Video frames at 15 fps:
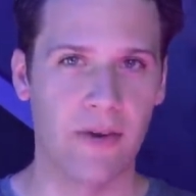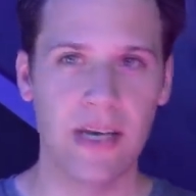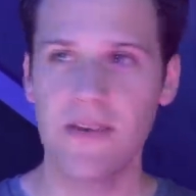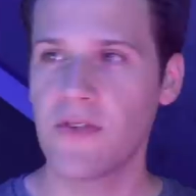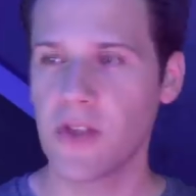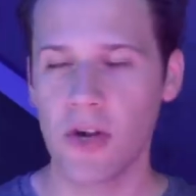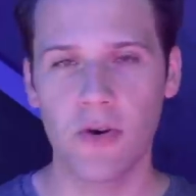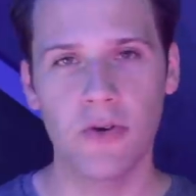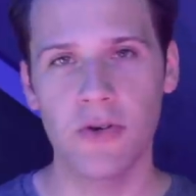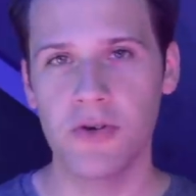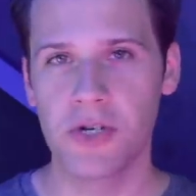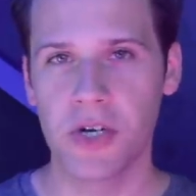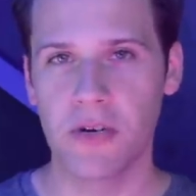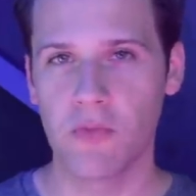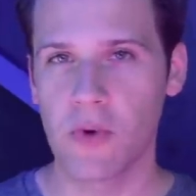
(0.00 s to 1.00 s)
even though you
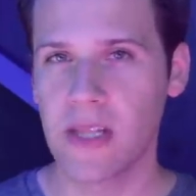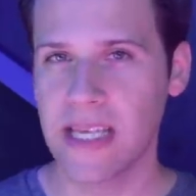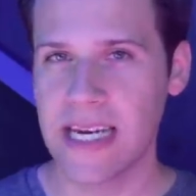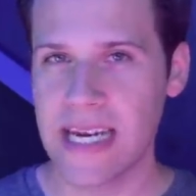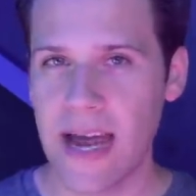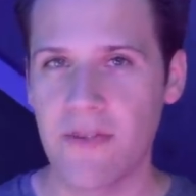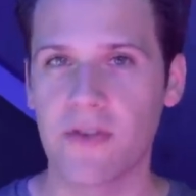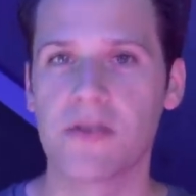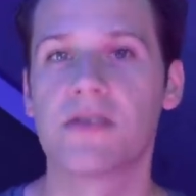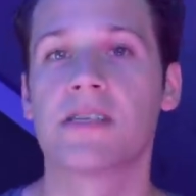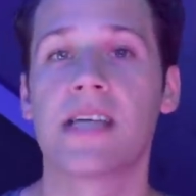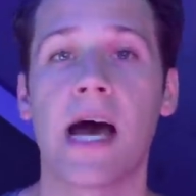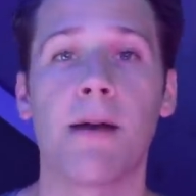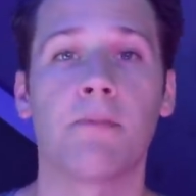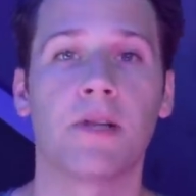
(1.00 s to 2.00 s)
should really never
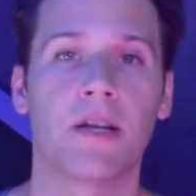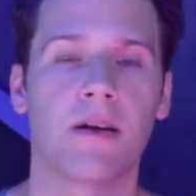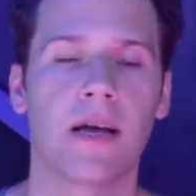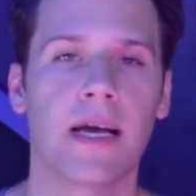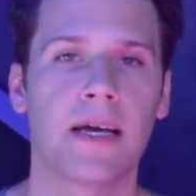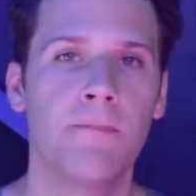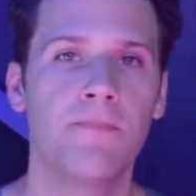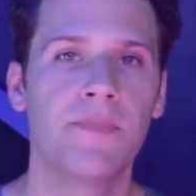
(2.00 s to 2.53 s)
stop learning.